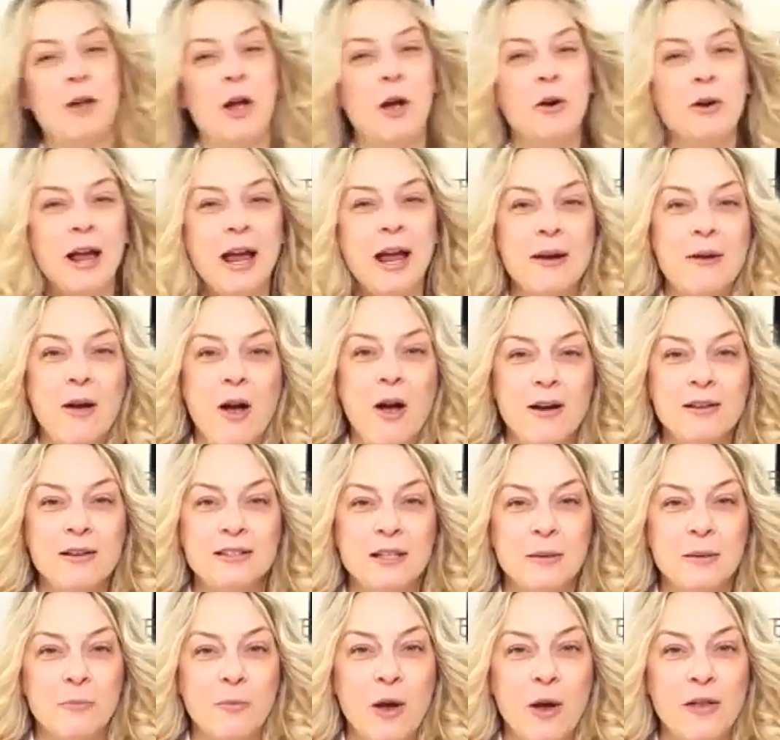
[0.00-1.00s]
Okay,
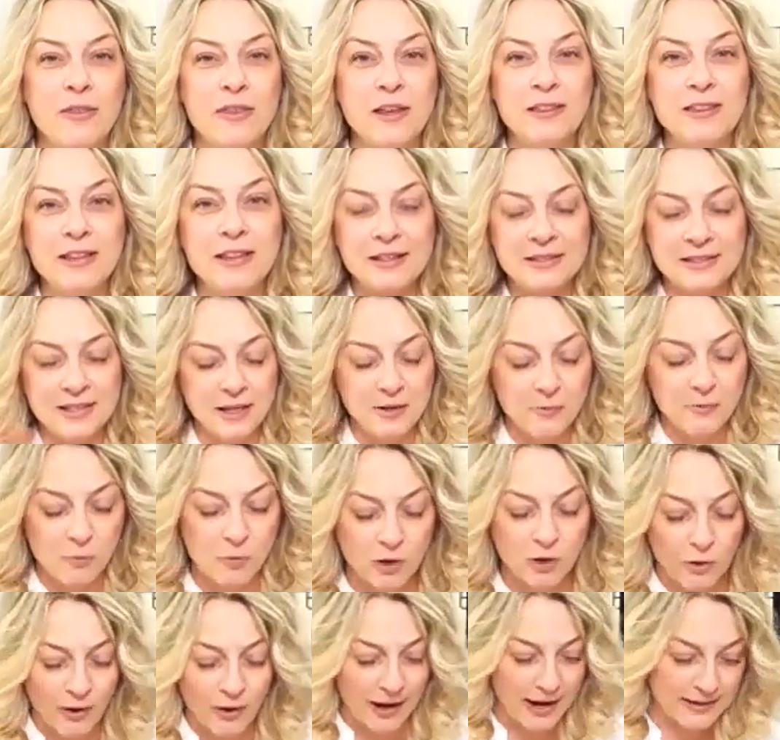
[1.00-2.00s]
awesome. I think that's it. We'll
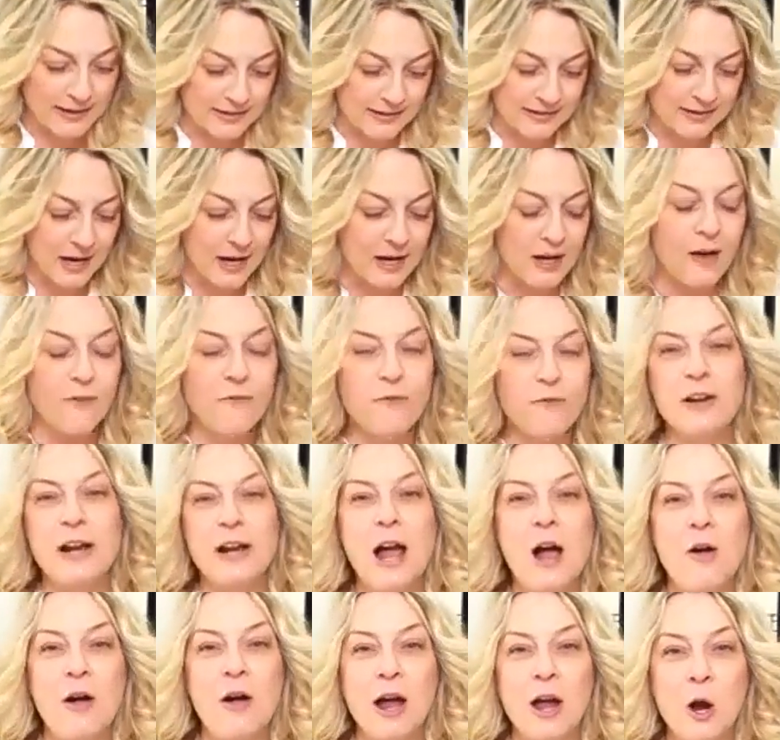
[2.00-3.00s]
go ahead and sign off for
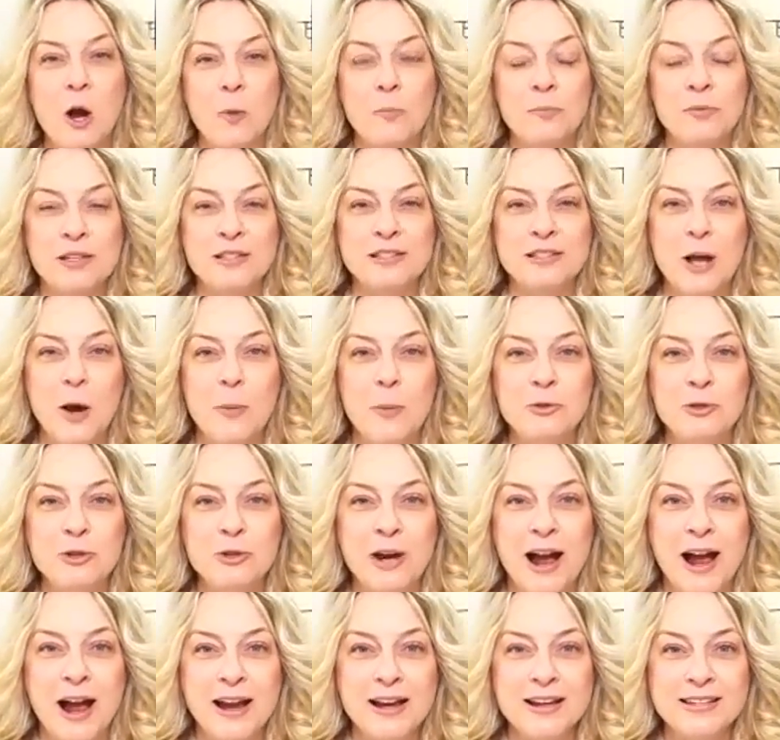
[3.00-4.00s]
now. I hope this helped you
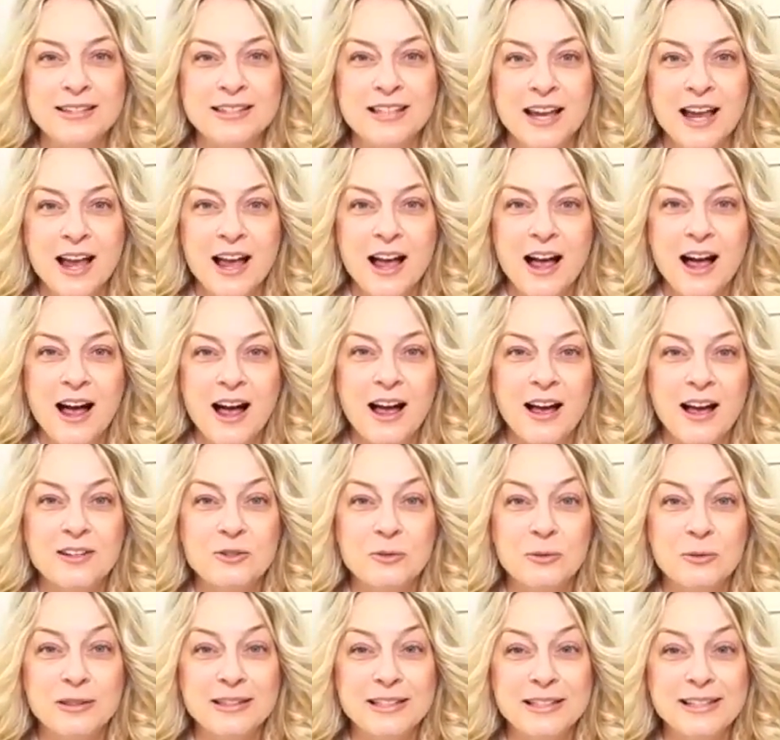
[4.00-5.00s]
guys
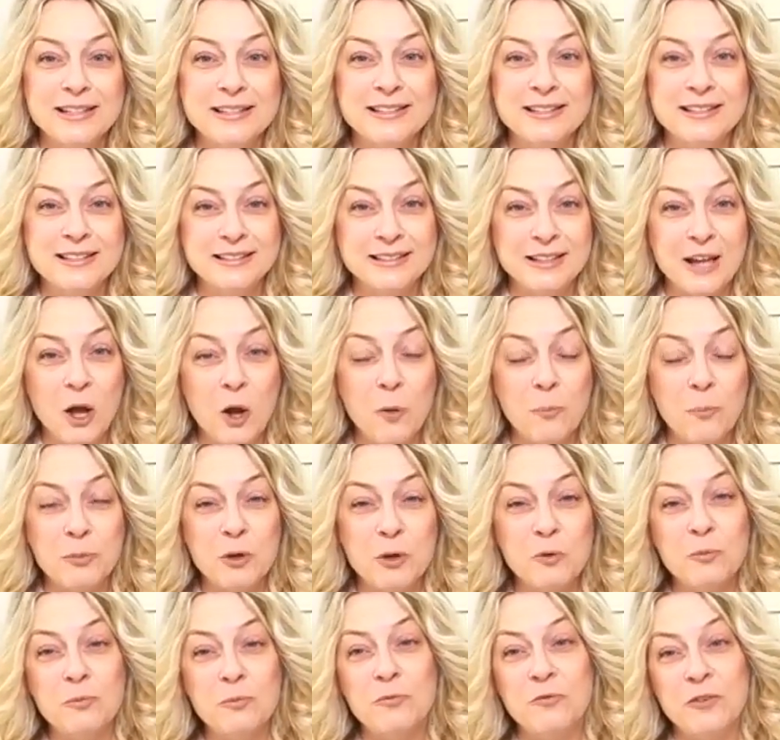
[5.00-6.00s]
to at least help
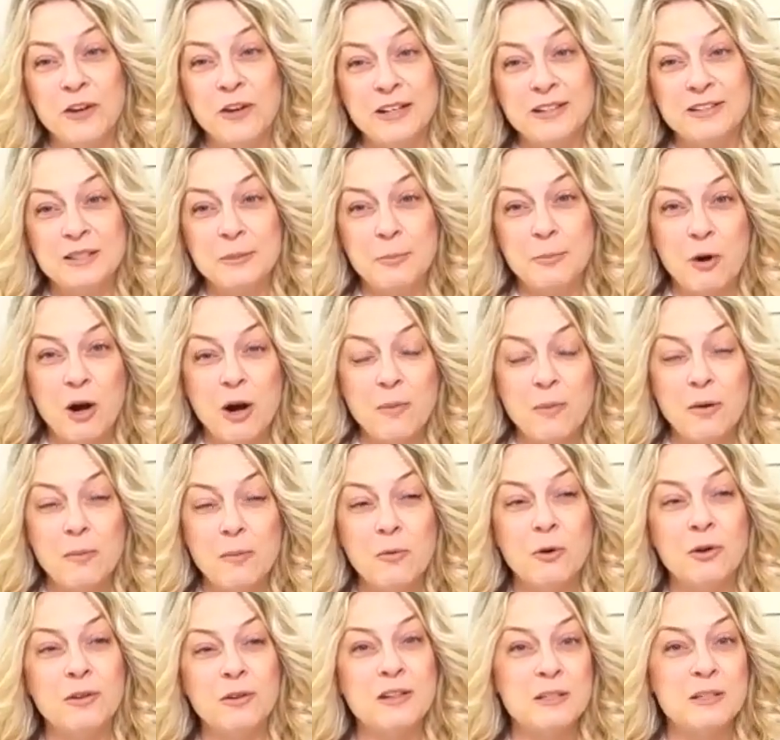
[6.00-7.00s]
you fix the problem
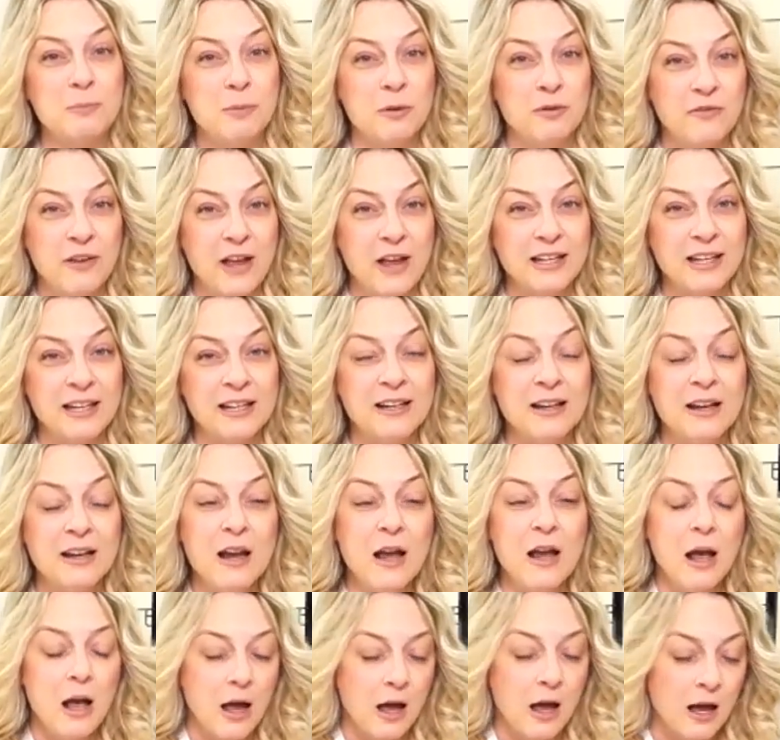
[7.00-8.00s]
or at least prevent it.
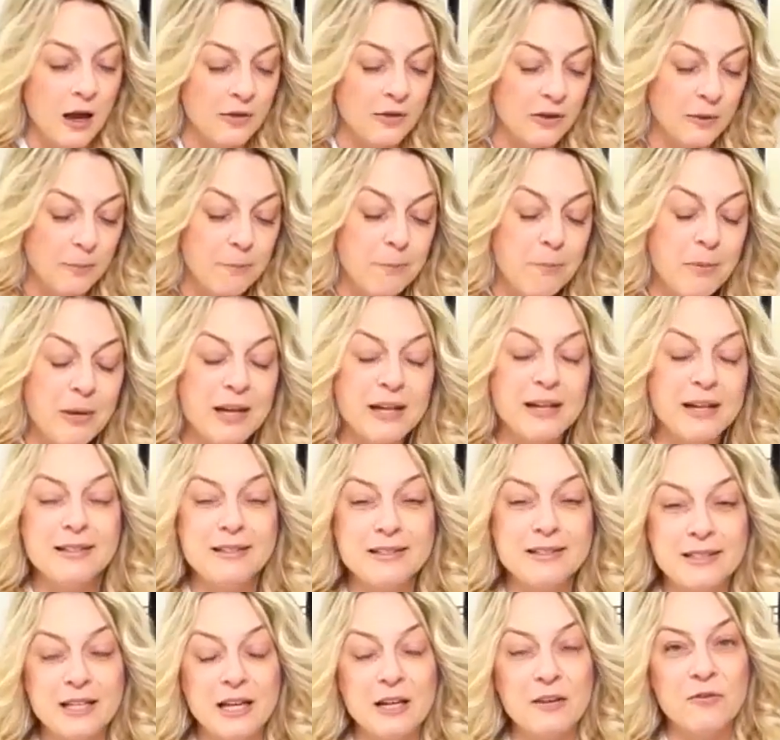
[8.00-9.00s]
The
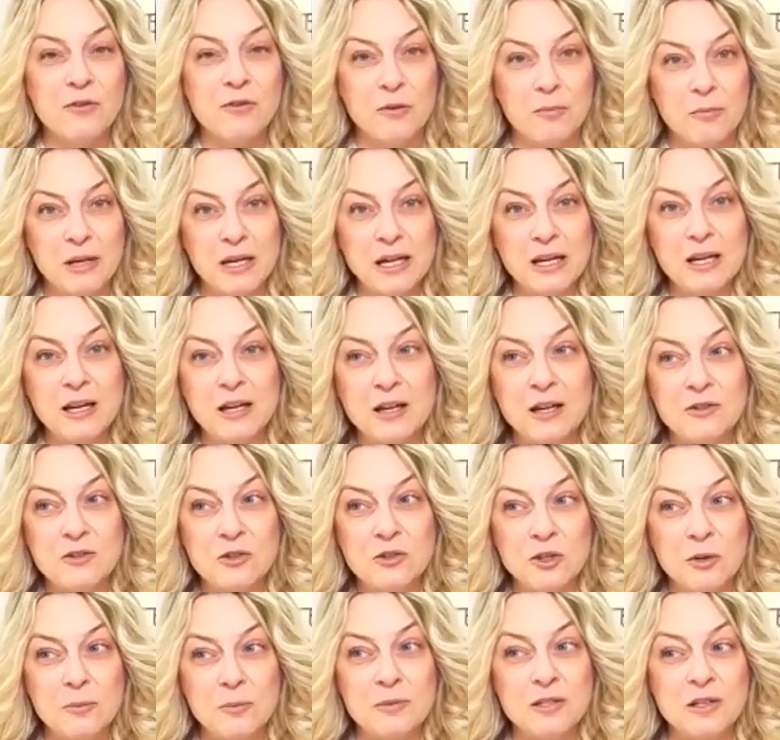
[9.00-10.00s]
biggest thing for me in
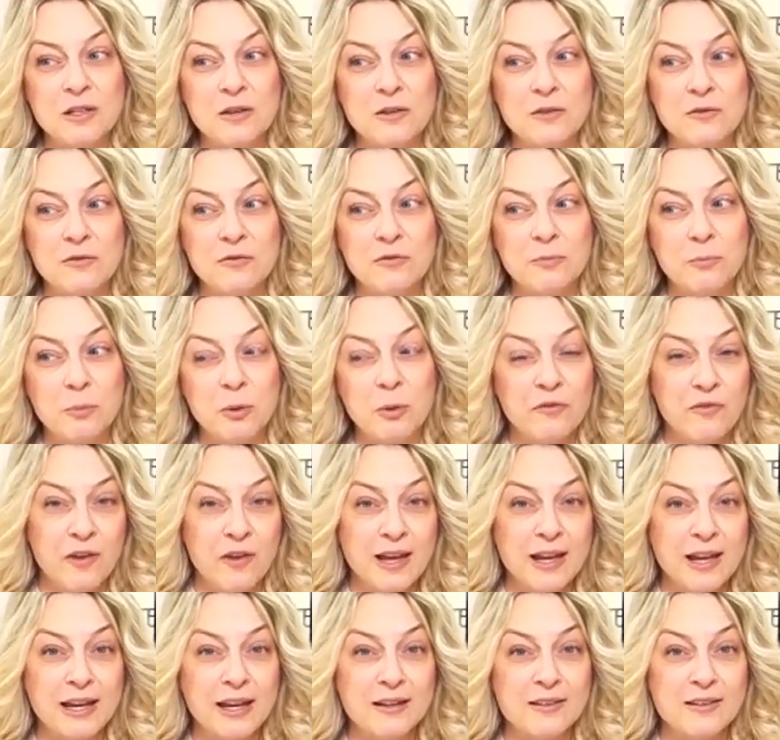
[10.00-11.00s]
terms of
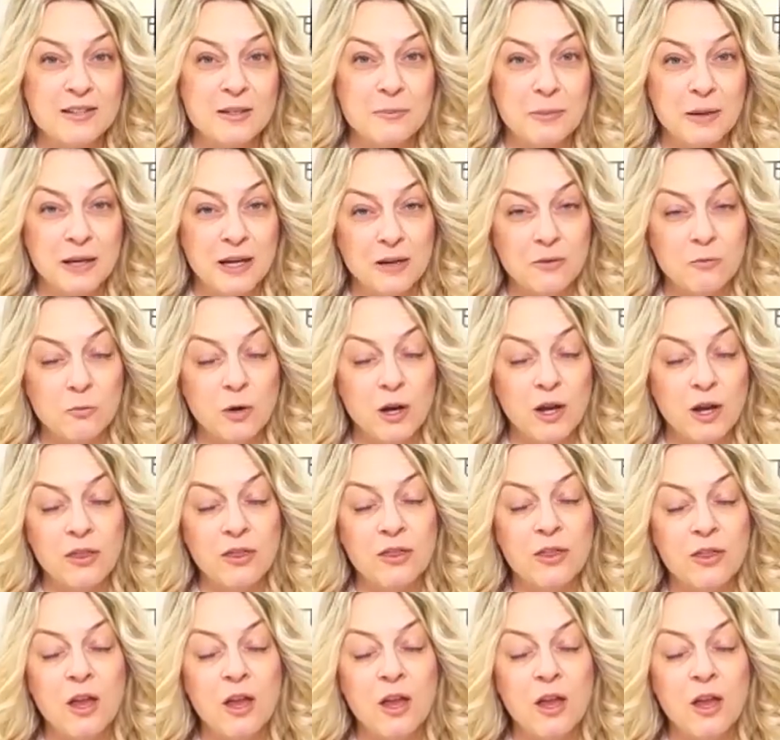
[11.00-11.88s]
preventing it to begin with